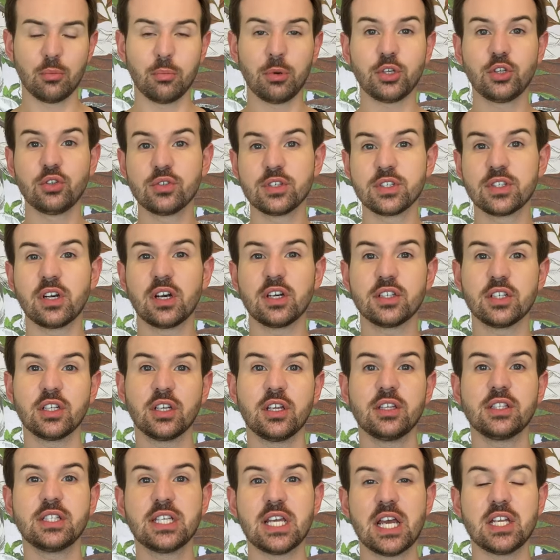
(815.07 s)
But to start an
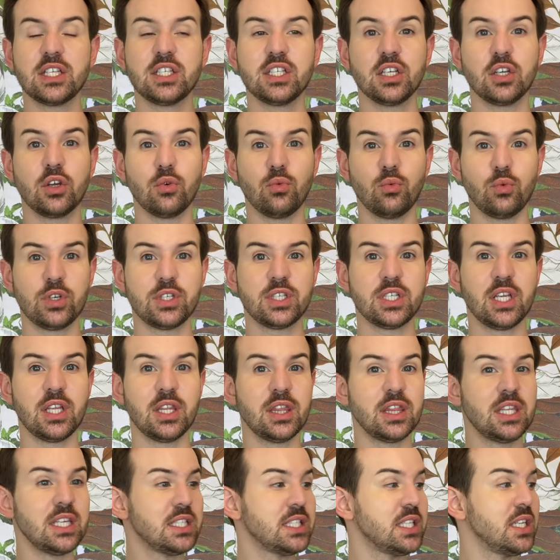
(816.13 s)
anti-aging
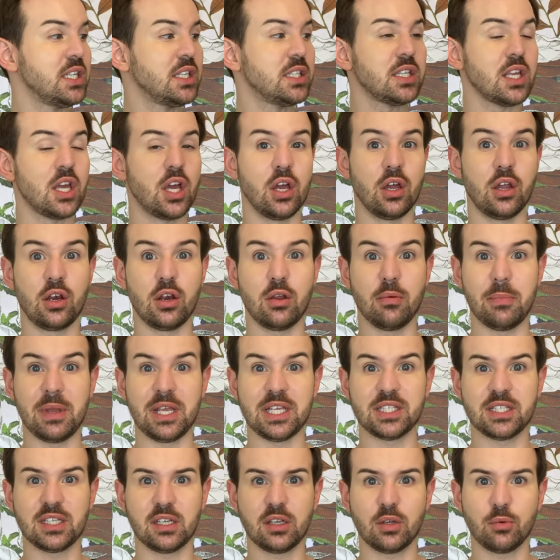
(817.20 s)
routine, this is an
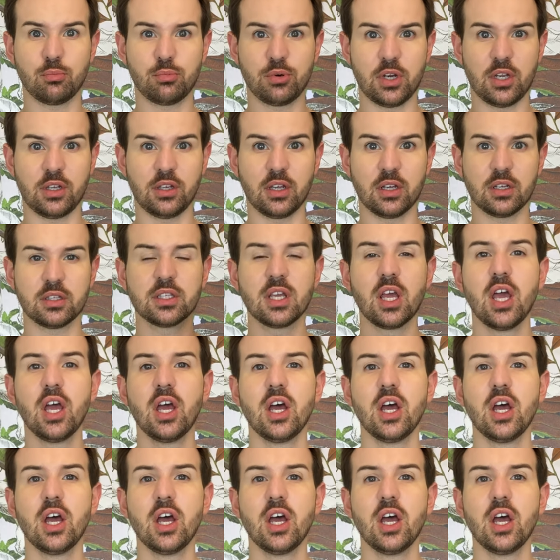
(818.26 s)
amazing product.